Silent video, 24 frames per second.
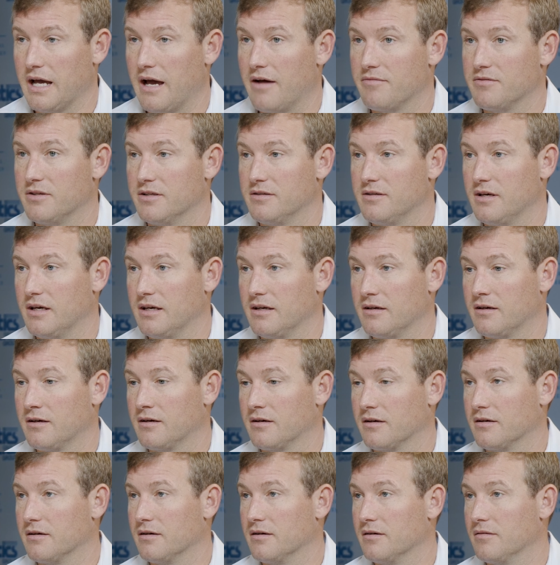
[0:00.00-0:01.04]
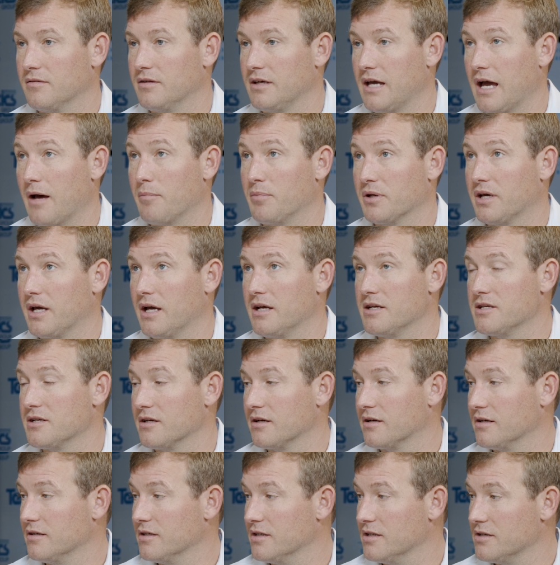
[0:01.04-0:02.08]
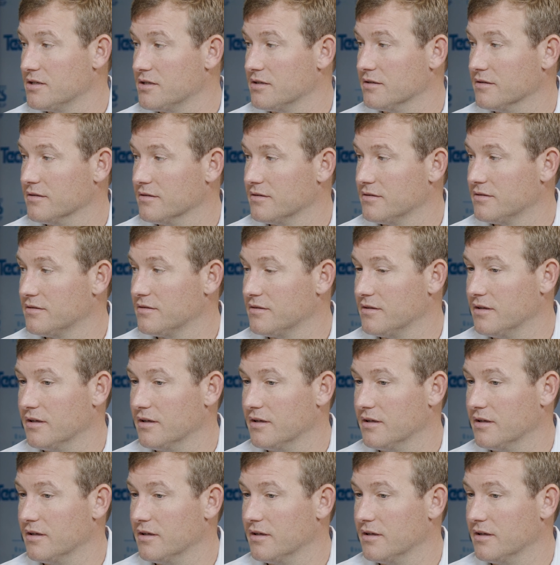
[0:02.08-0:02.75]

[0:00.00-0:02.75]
have to take the application conditions